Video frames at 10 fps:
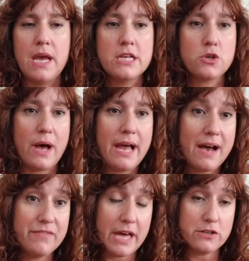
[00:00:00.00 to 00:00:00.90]
So I
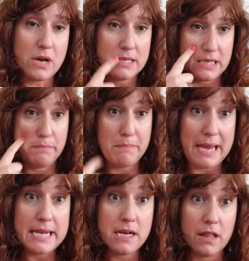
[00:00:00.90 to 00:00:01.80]
have that dress in
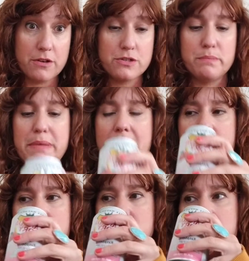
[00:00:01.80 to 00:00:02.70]
many colors and
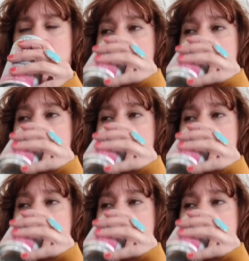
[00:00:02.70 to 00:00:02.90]
patterns.